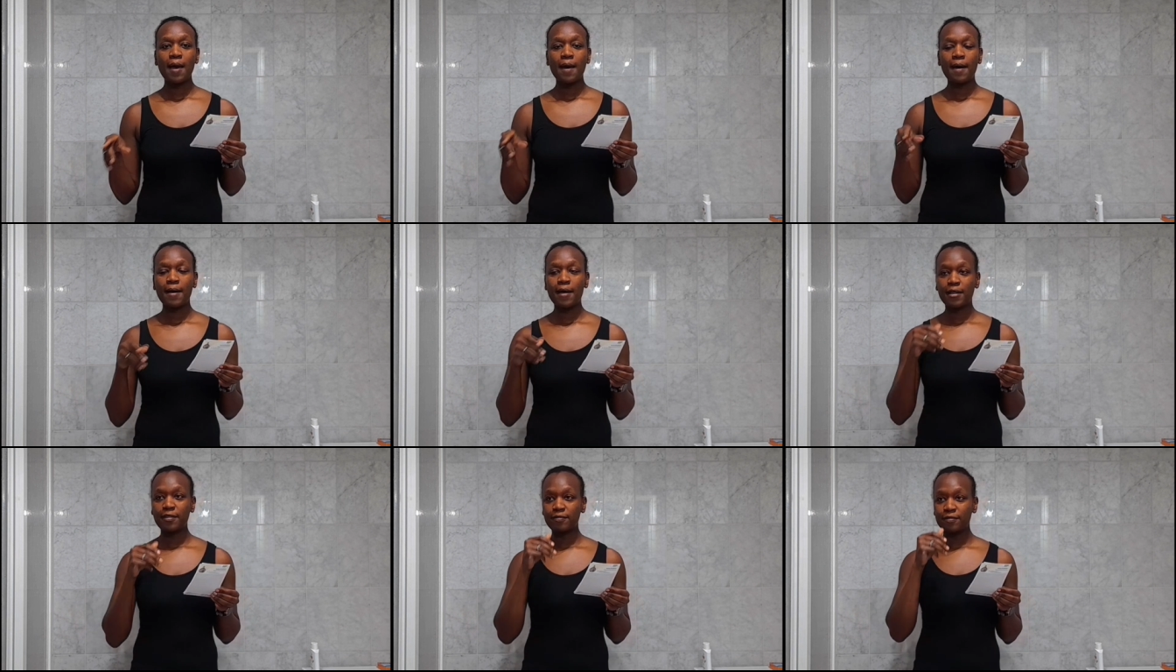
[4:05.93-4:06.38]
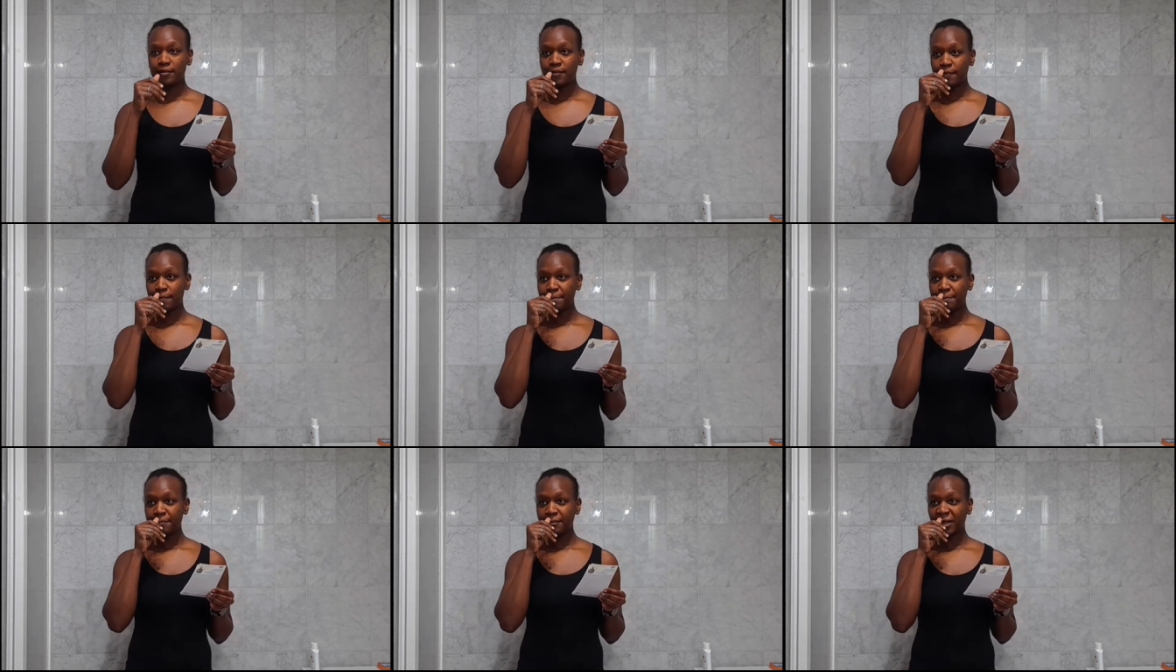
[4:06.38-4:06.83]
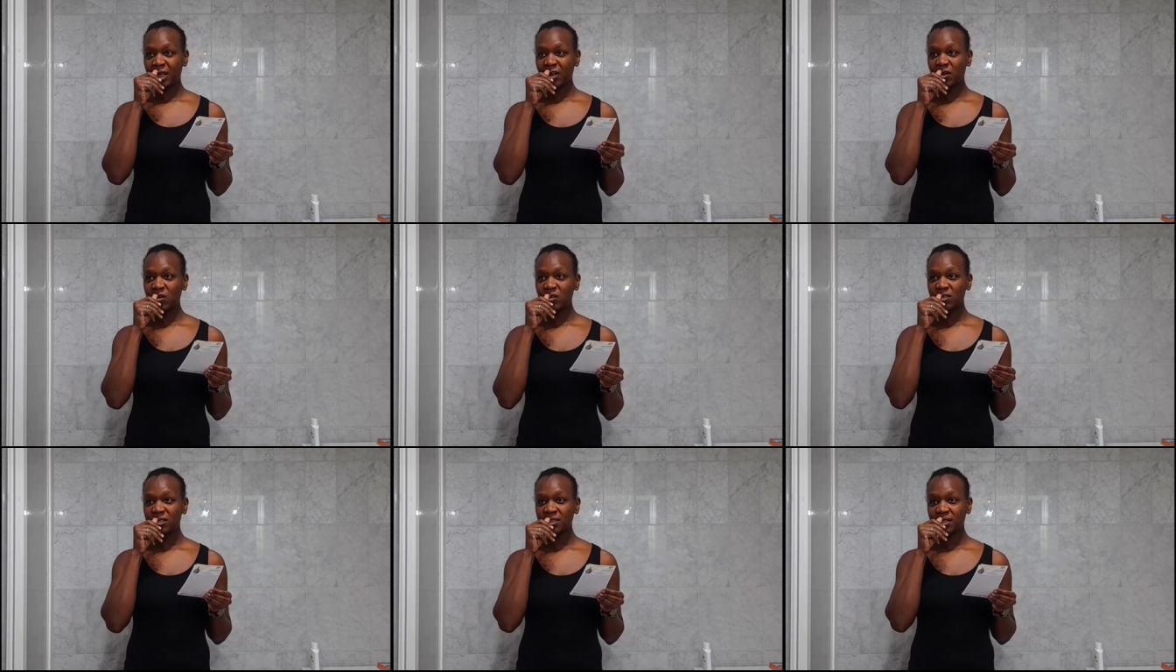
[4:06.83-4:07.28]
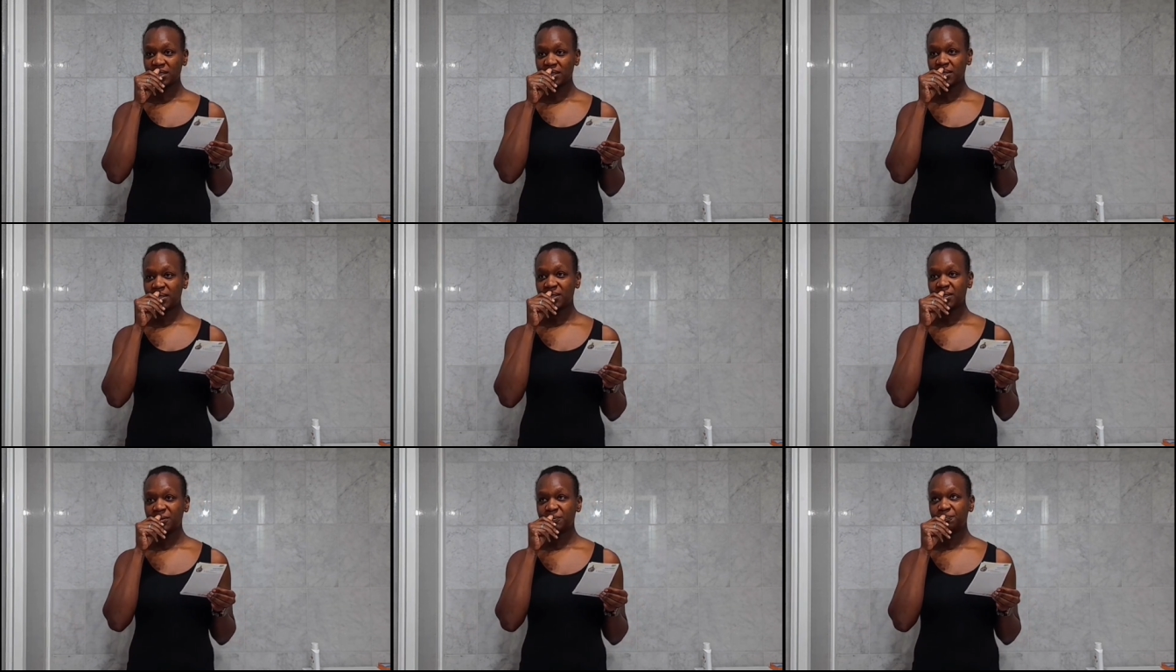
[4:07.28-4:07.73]
Um, I got,
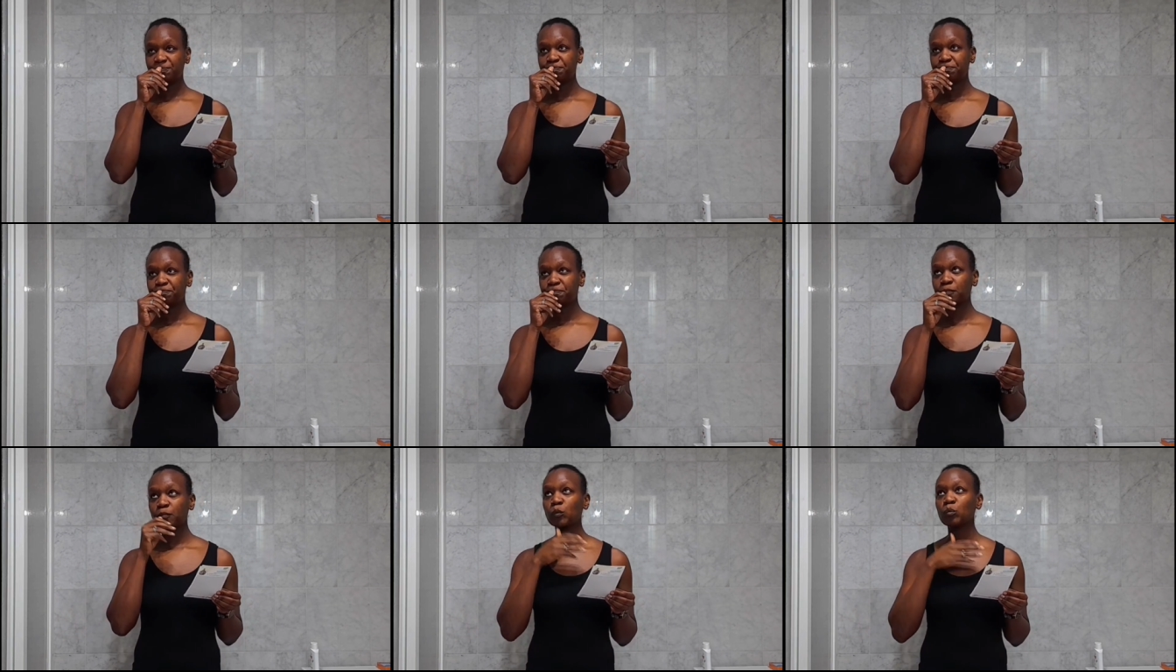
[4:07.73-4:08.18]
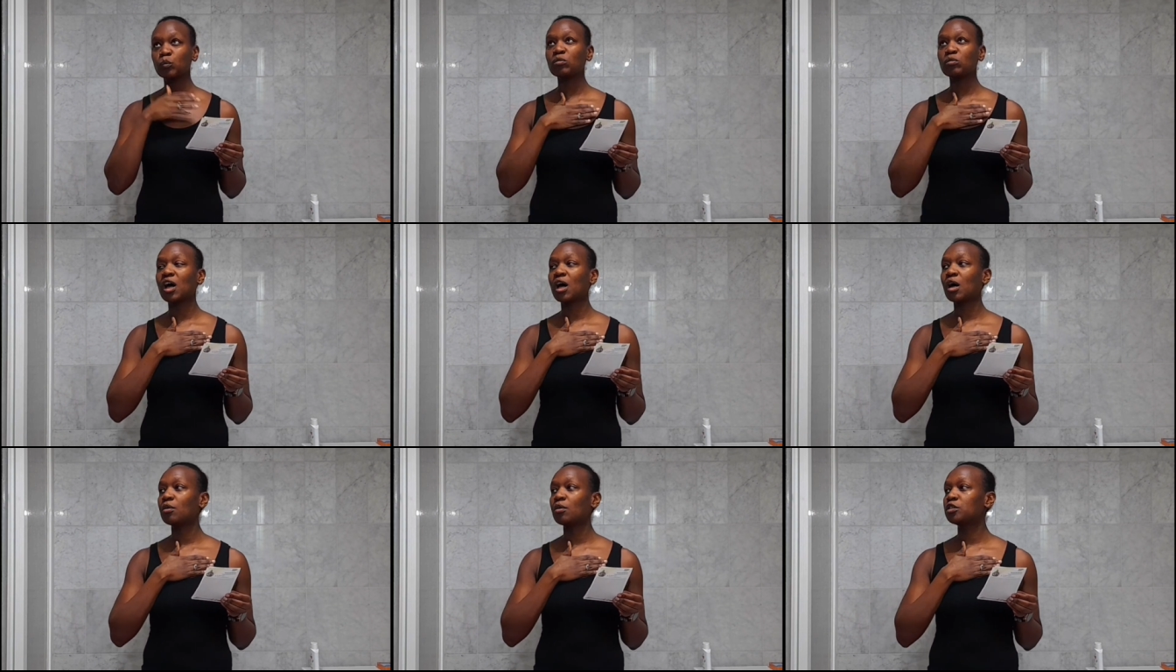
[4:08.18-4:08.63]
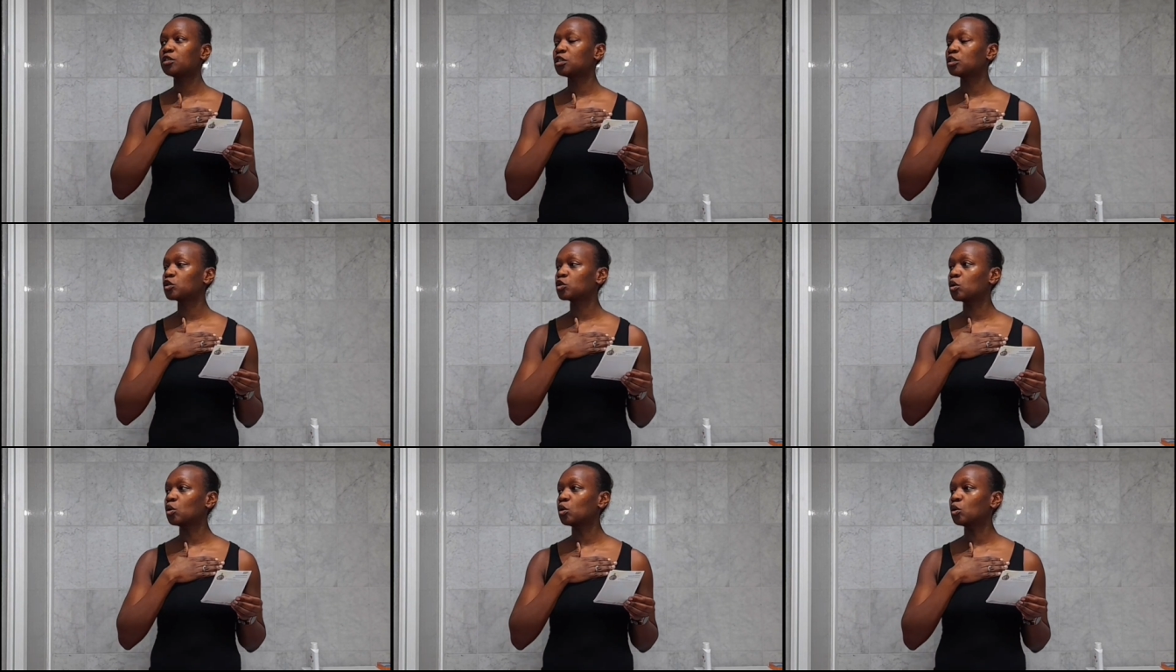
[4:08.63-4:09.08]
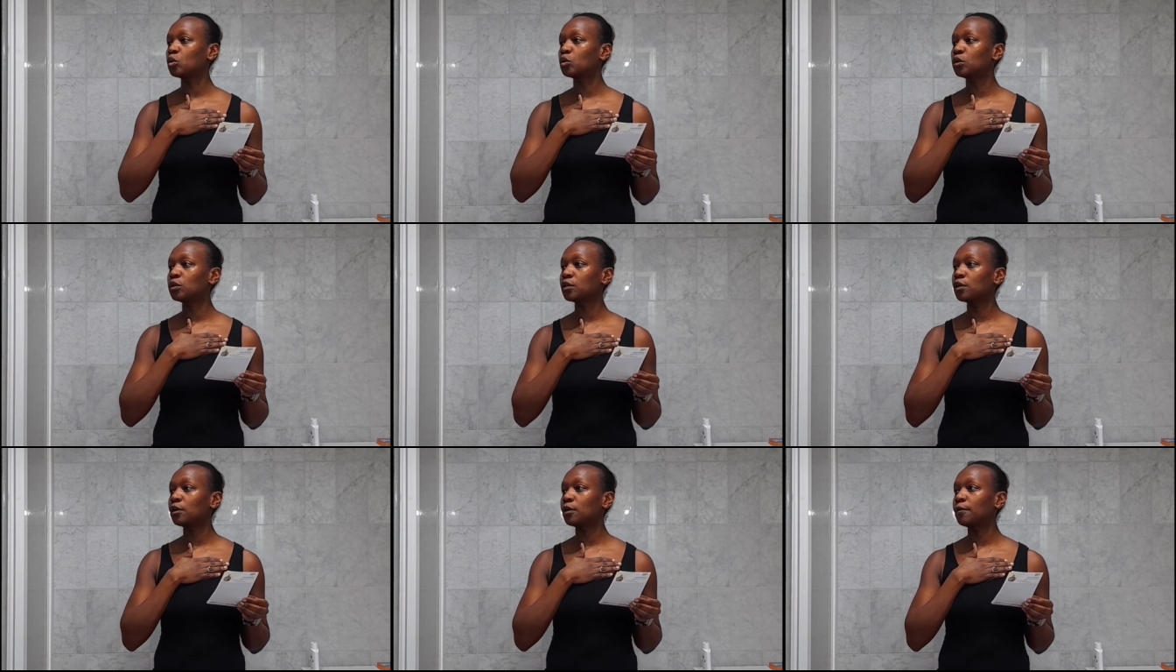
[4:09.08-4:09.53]
um, how is it
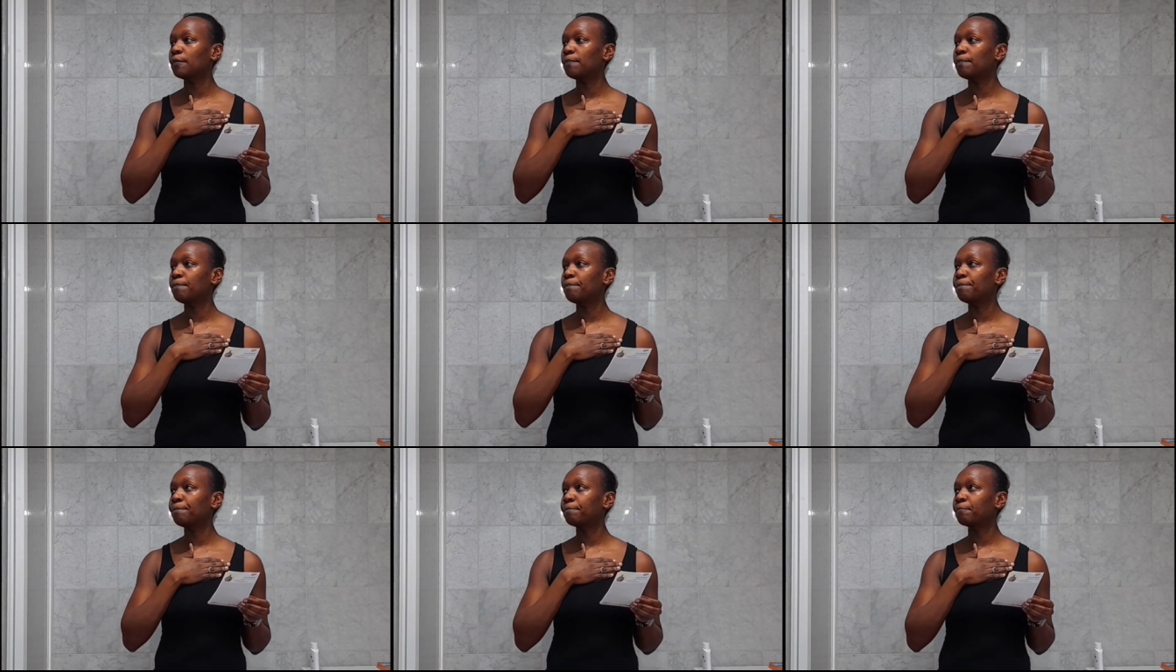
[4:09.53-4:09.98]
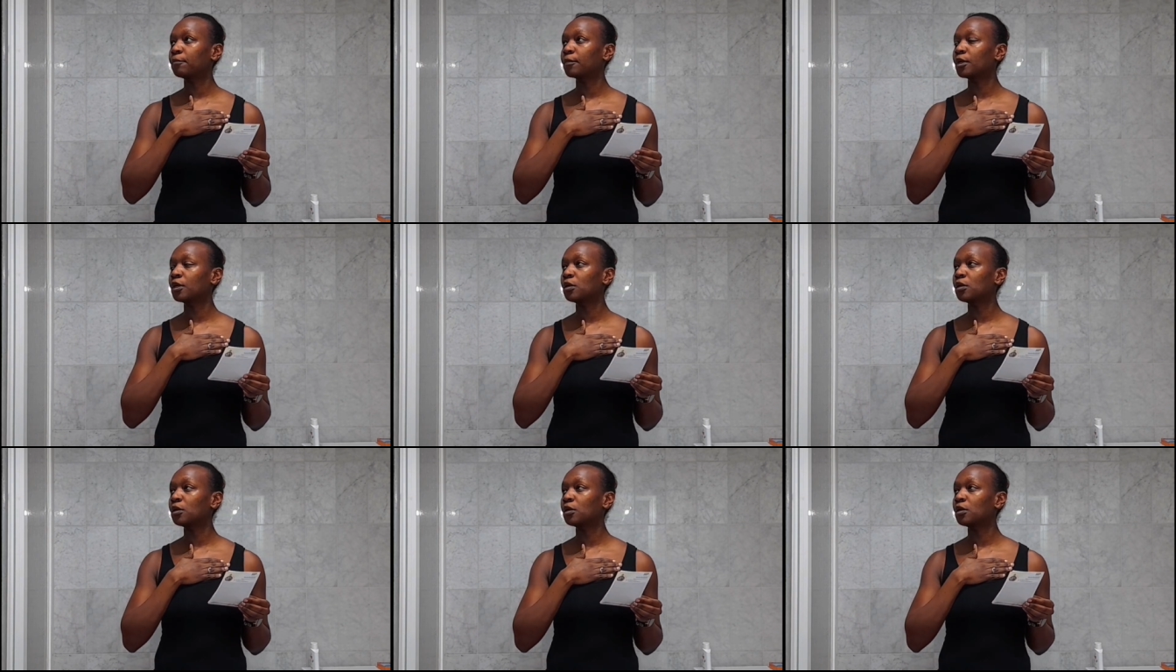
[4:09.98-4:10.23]
called? Um,